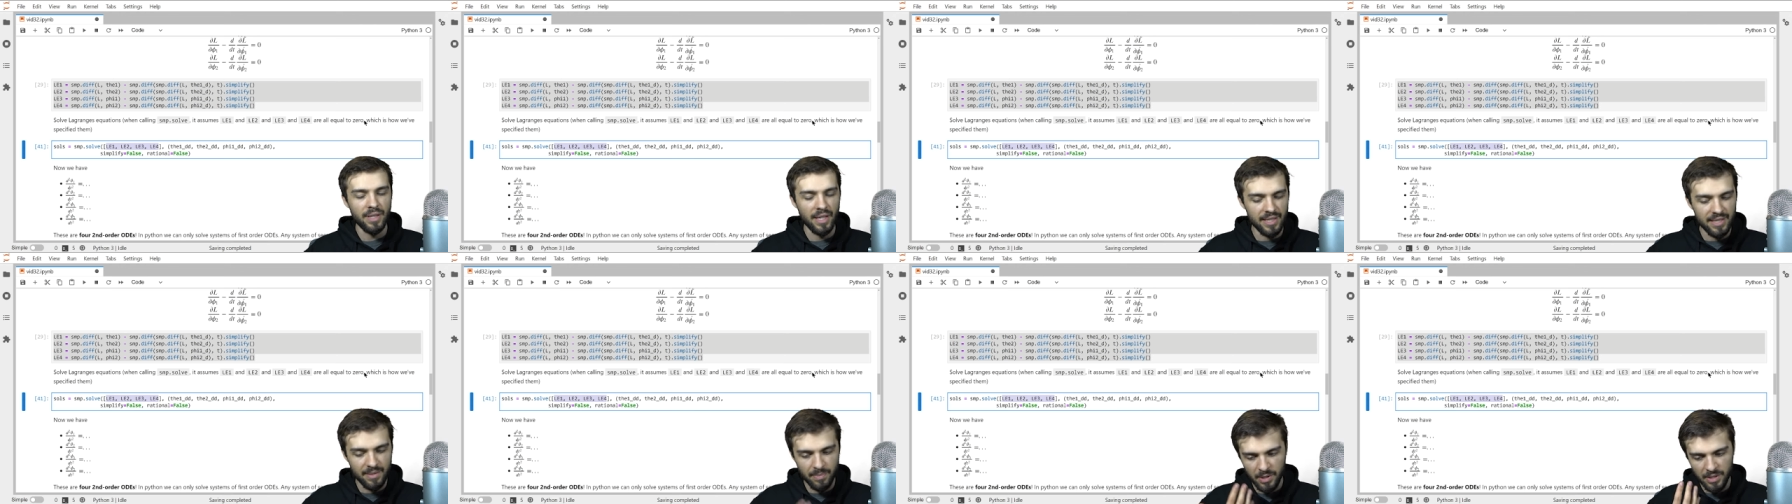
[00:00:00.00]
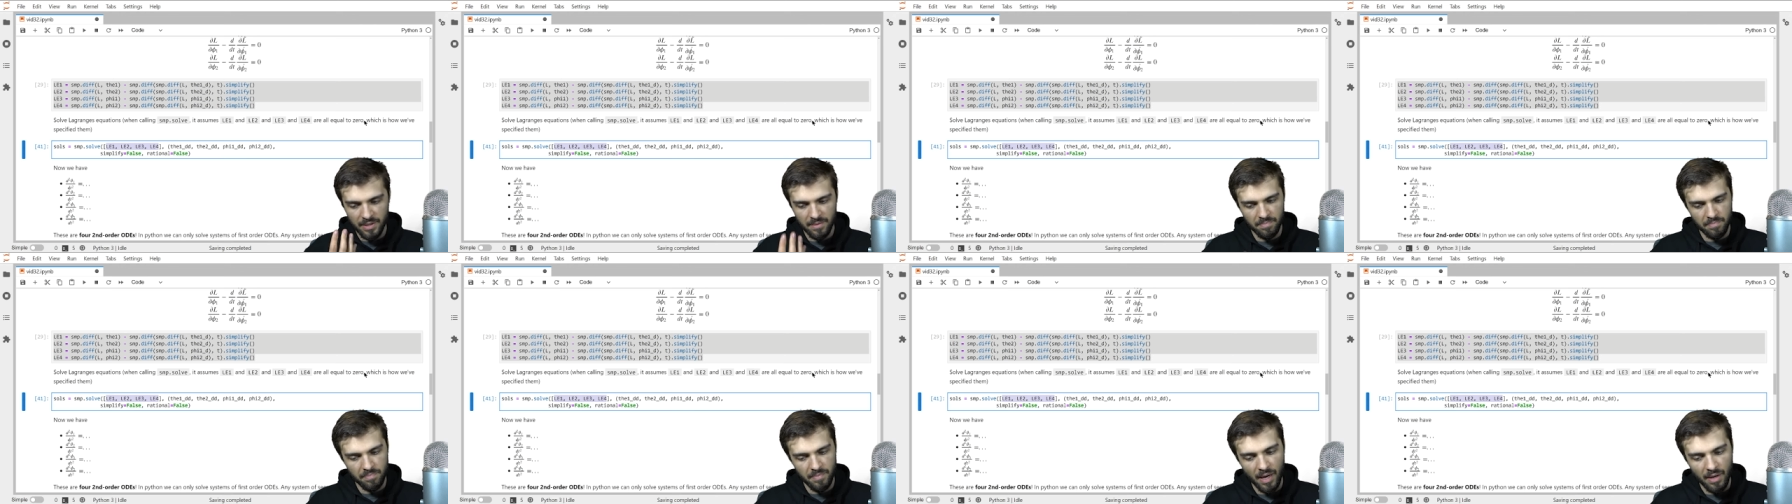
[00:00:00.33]
That's
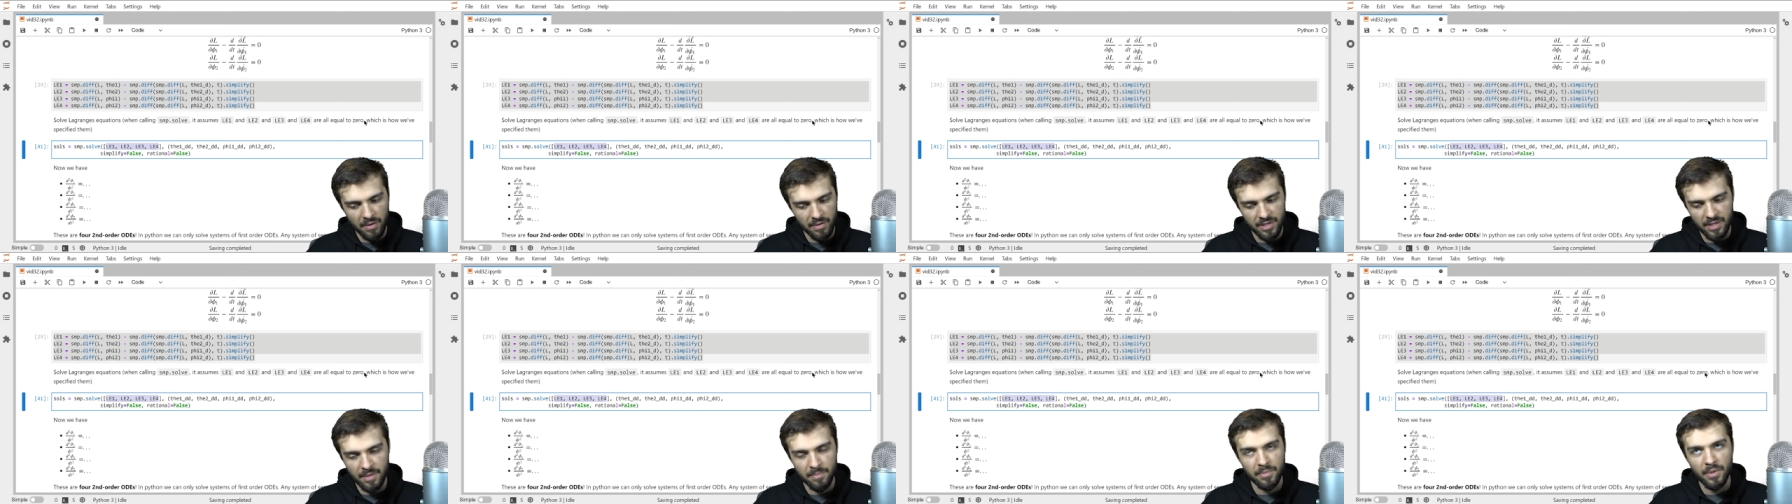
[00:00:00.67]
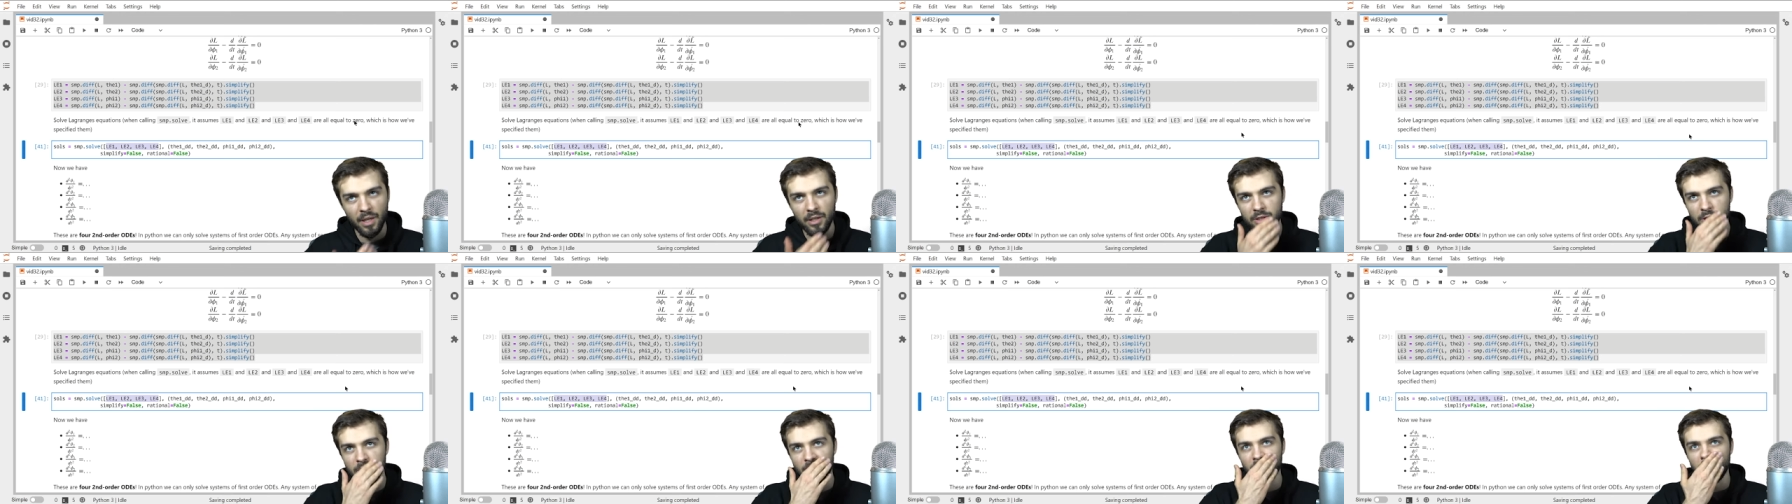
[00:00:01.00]
what how
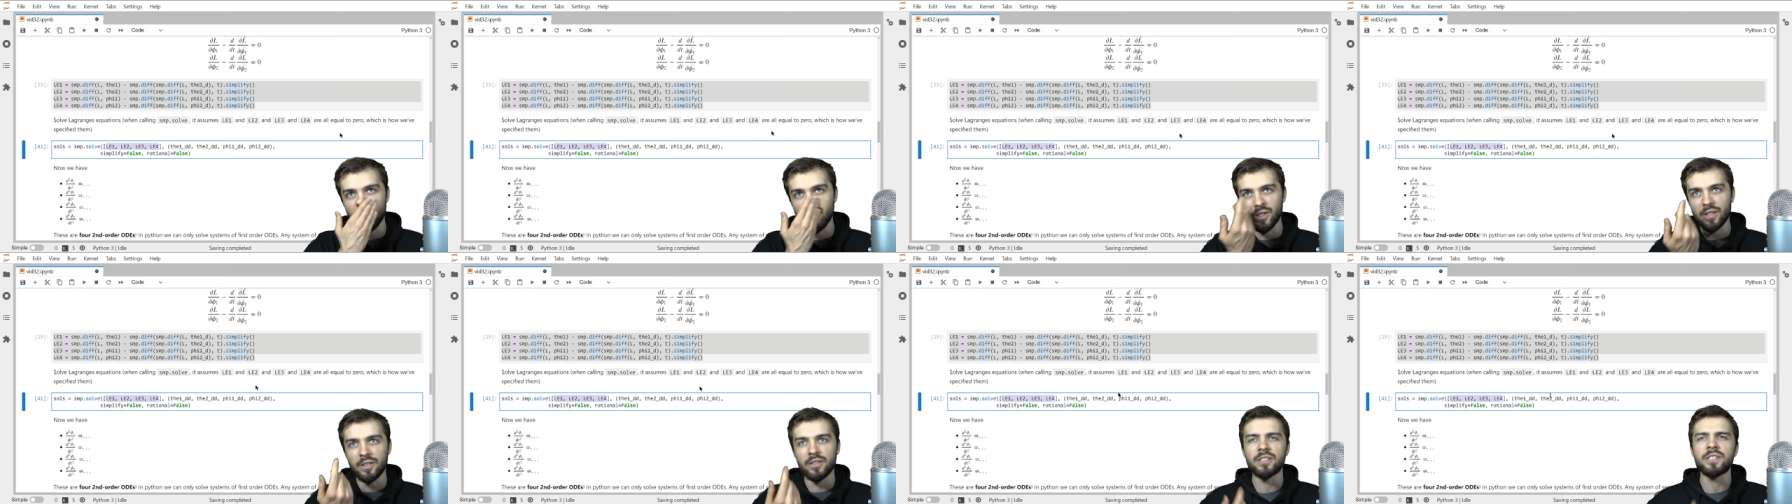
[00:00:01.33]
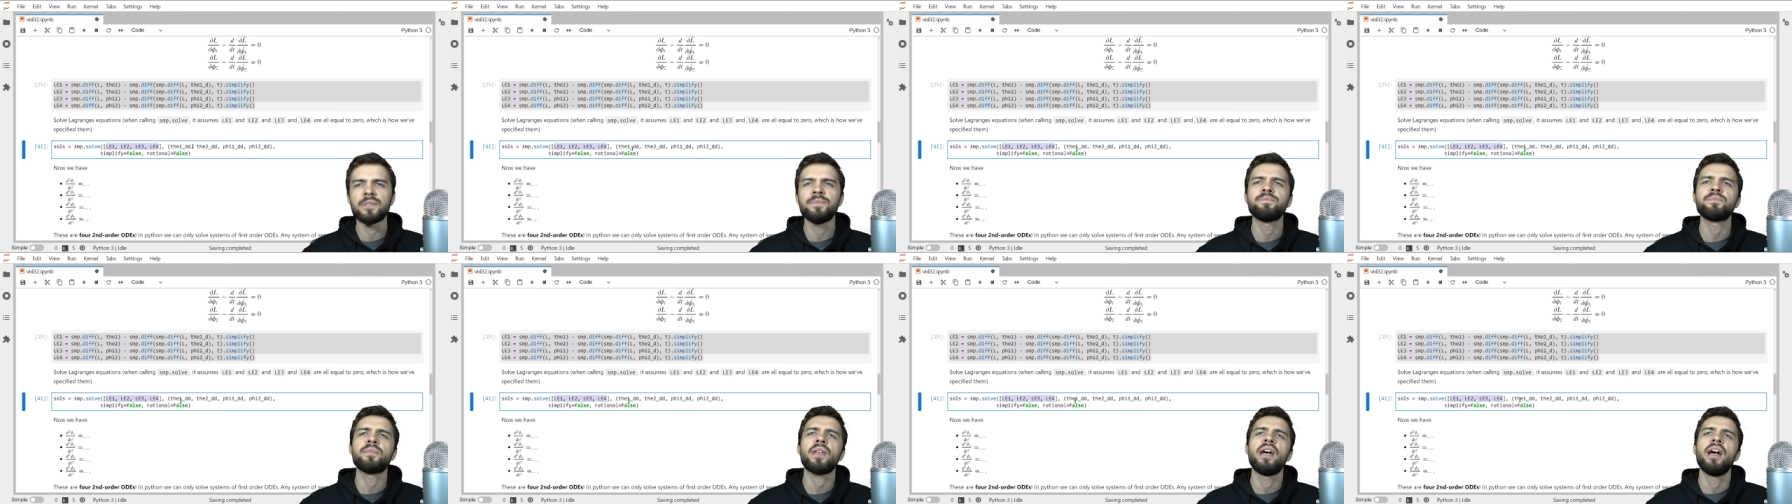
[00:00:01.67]
simp.solve works.